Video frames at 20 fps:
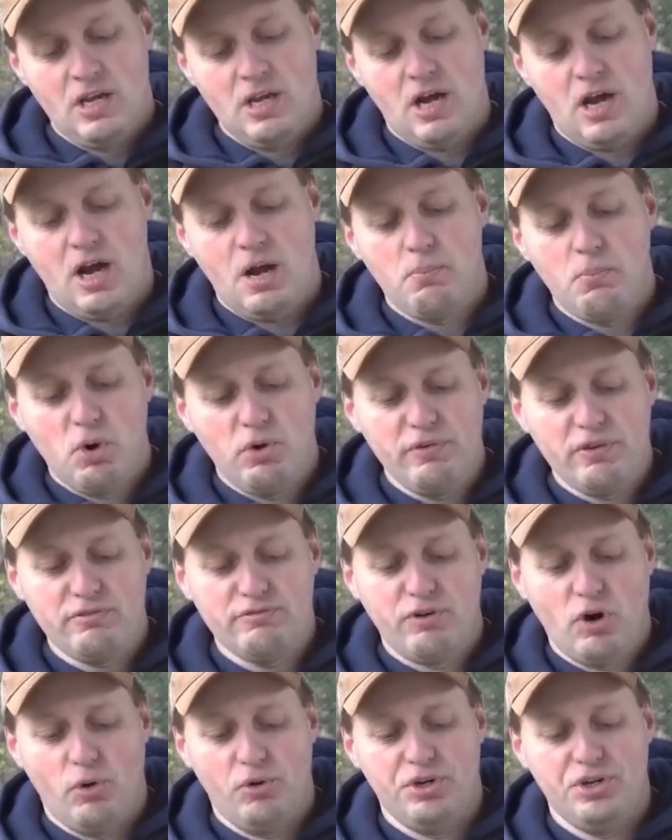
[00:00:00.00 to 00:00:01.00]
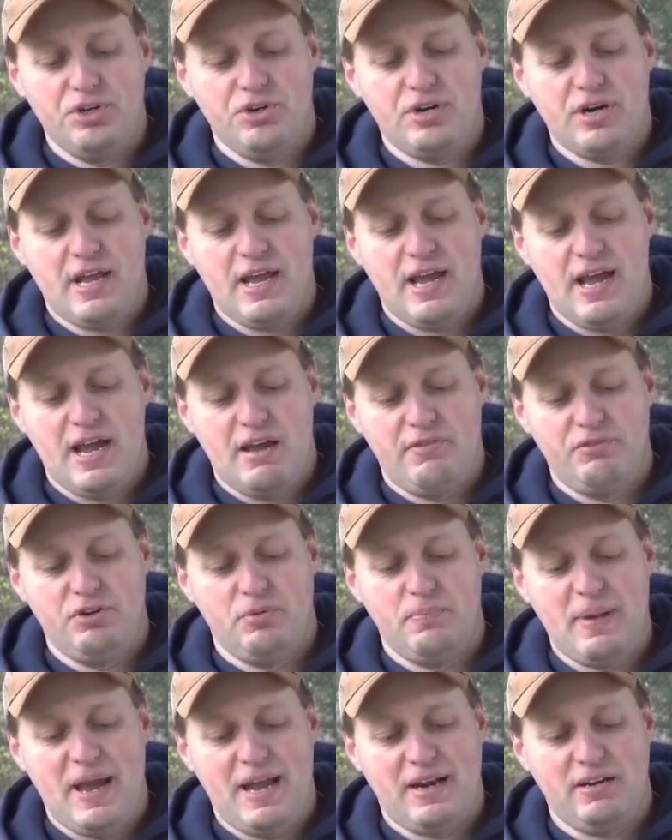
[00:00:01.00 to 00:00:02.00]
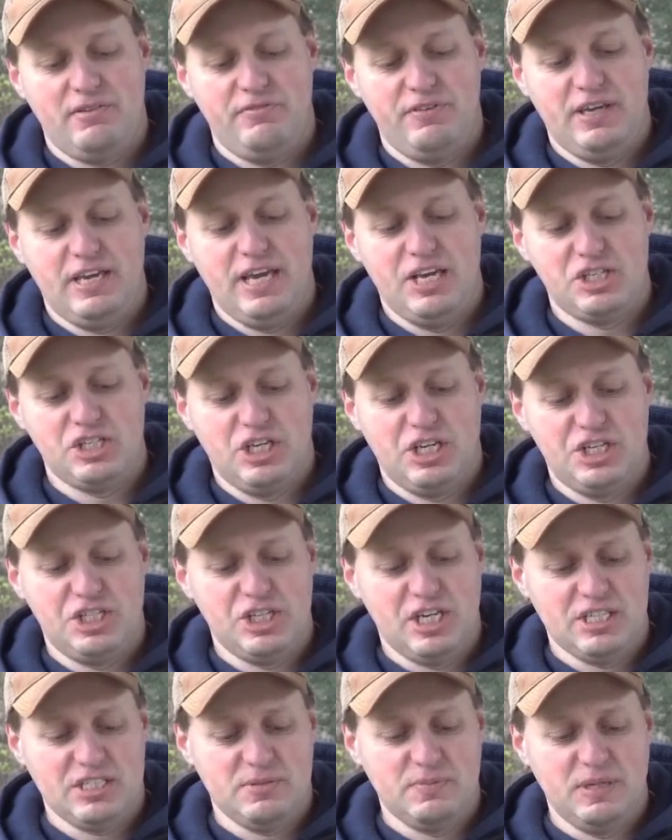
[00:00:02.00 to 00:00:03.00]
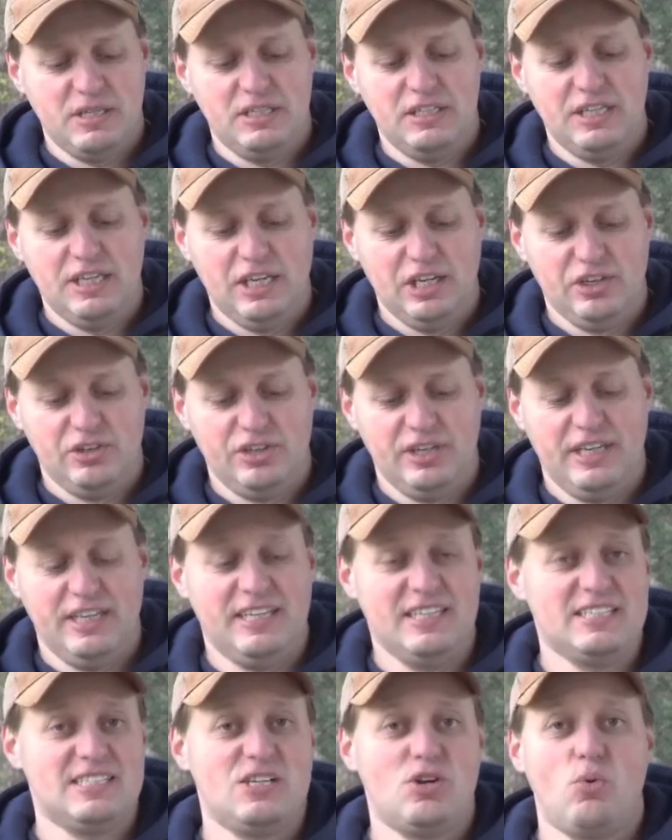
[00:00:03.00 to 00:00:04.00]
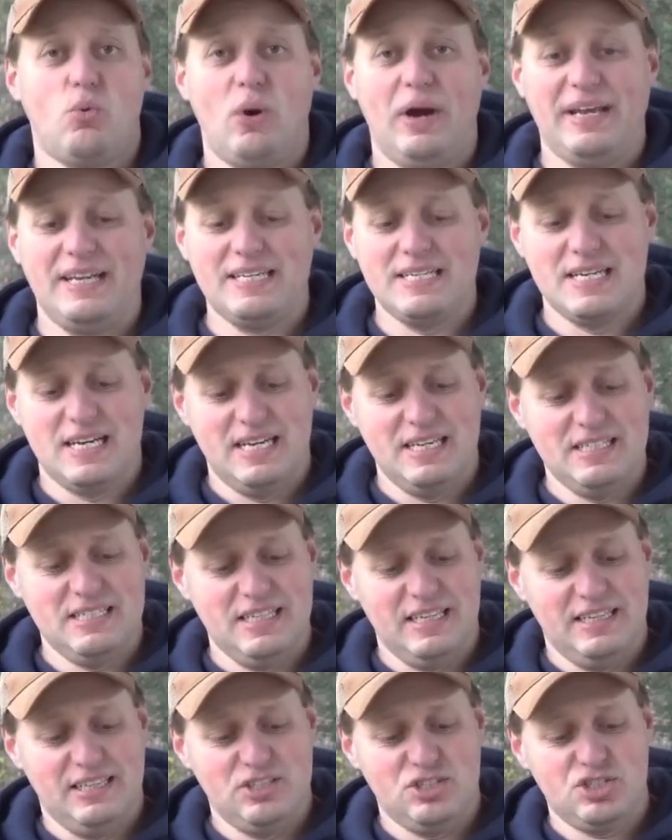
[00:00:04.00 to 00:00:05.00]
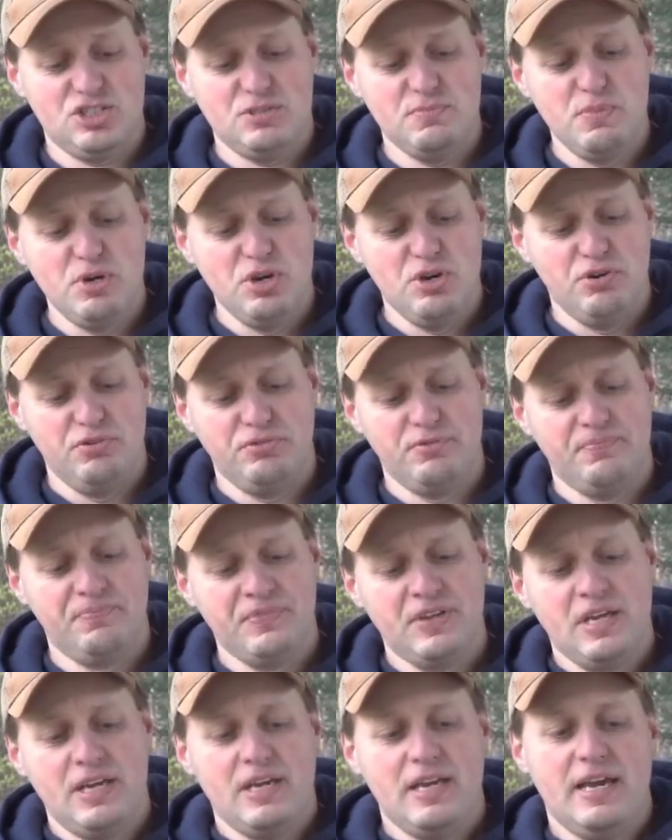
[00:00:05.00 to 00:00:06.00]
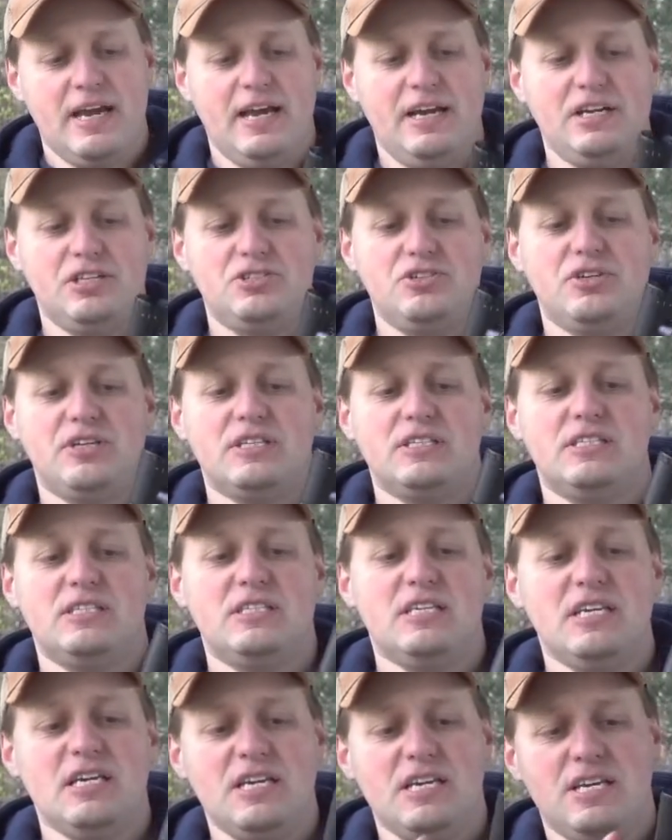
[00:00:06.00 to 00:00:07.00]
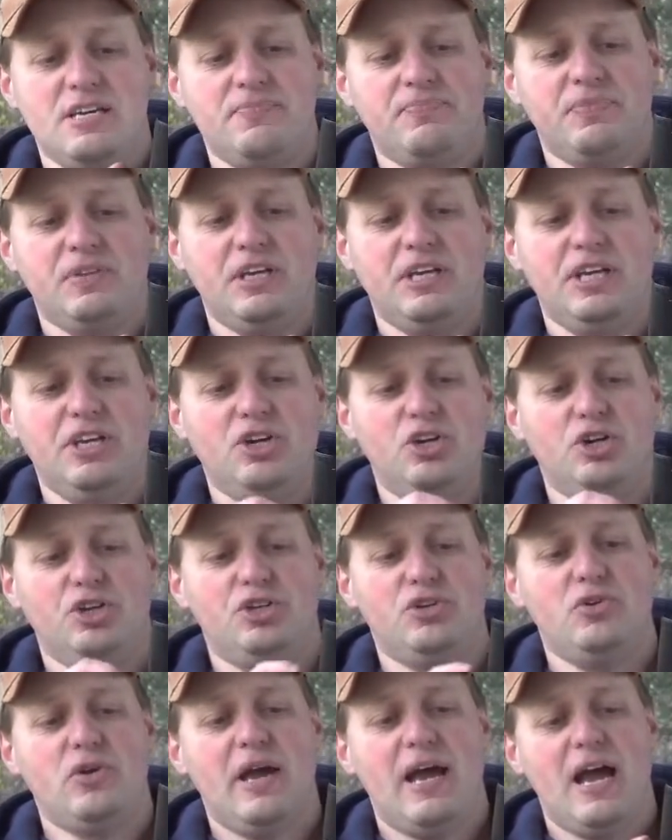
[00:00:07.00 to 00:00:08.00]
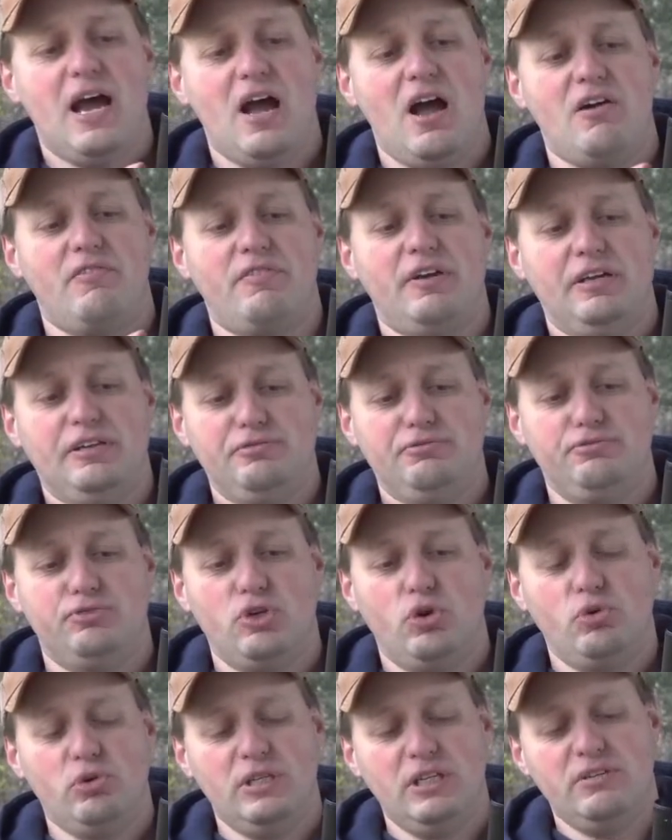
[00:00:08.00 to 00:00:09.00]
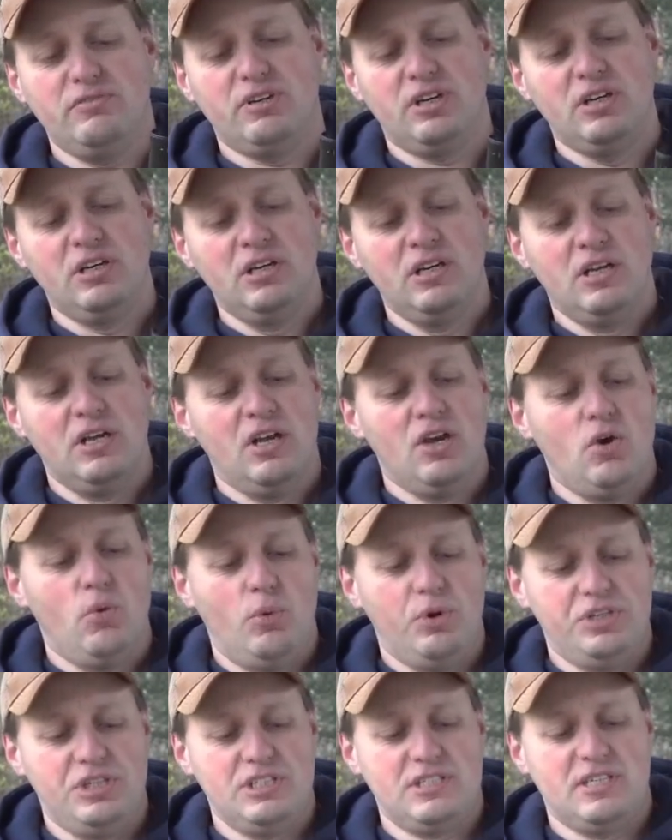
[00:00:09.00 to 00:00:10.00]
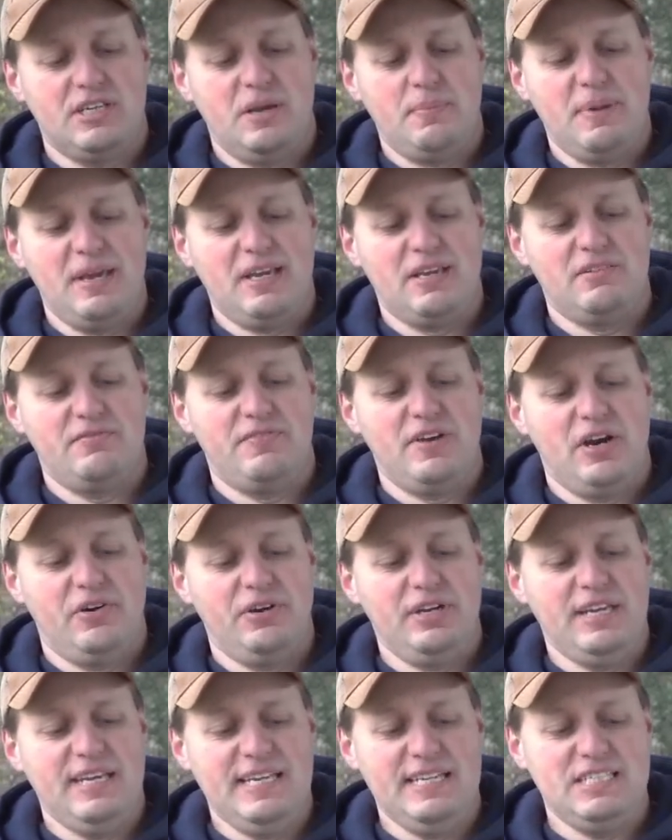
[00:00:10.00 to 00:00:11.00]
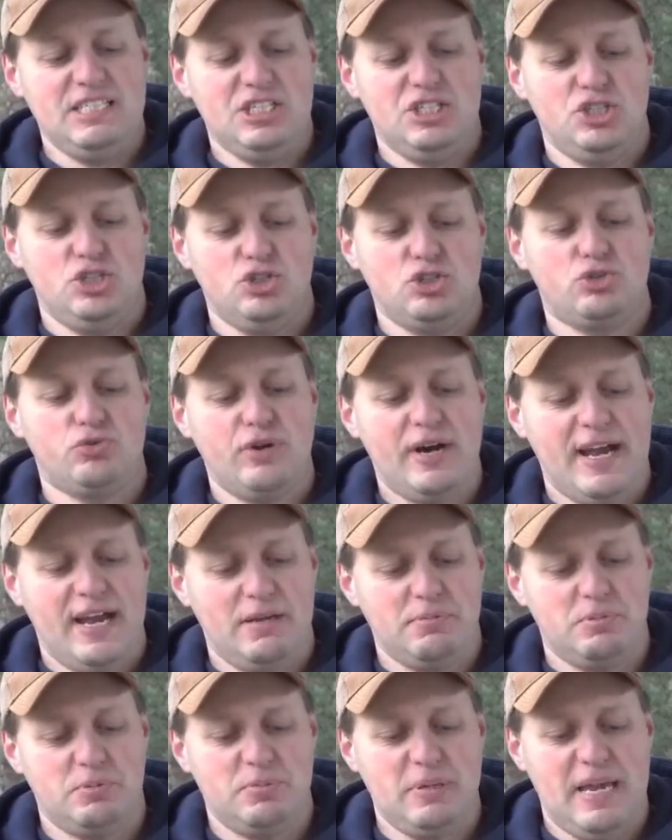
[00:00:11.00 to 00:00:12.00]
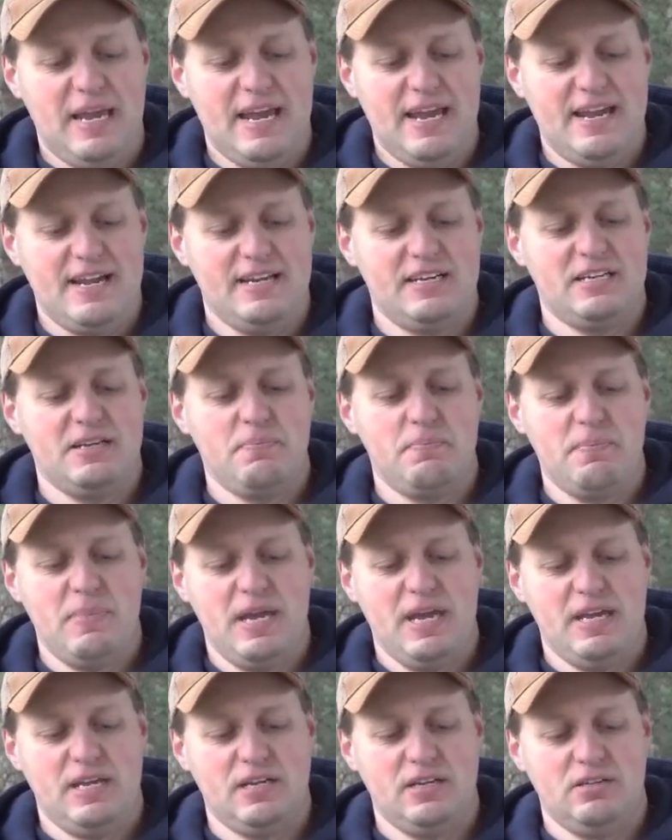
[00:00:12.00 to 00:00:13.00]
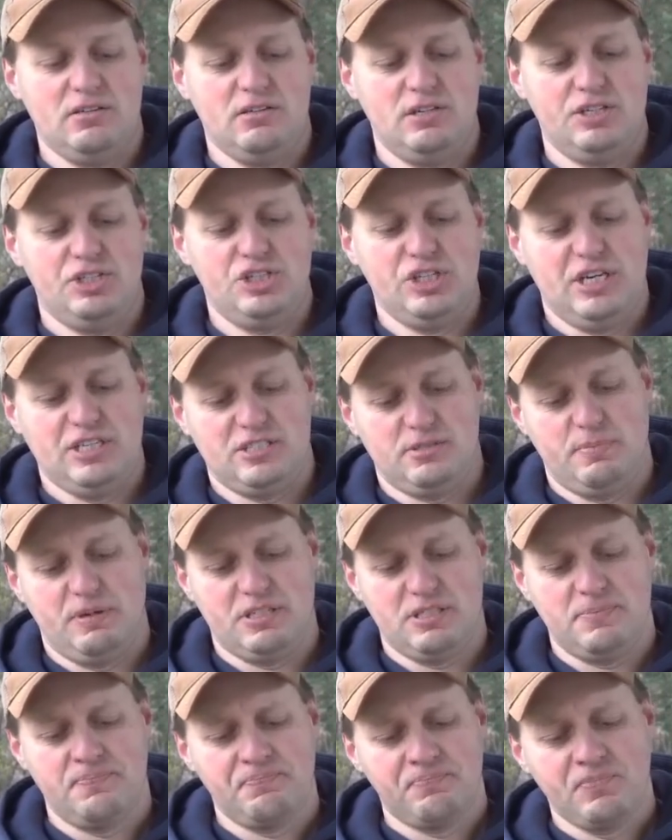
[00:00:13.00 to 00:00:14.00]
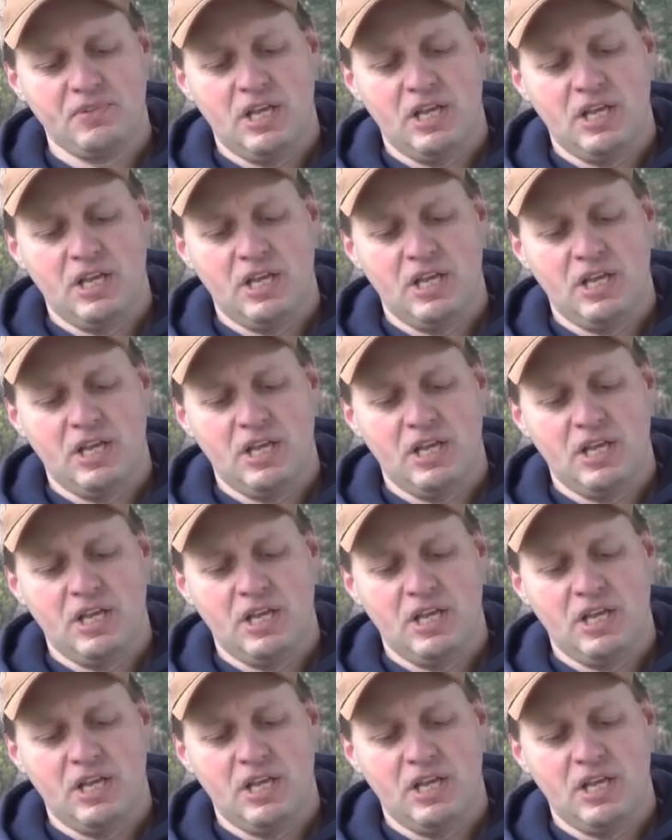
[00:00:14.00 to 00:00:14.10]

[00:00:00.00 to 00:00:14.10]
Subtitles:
Moving forward, you're going to have your magnification adjustment. Here it is quite nice, it is smooth, and as you can see here you have a throw lever, which is going to make it very easy to grasp and make adjustments.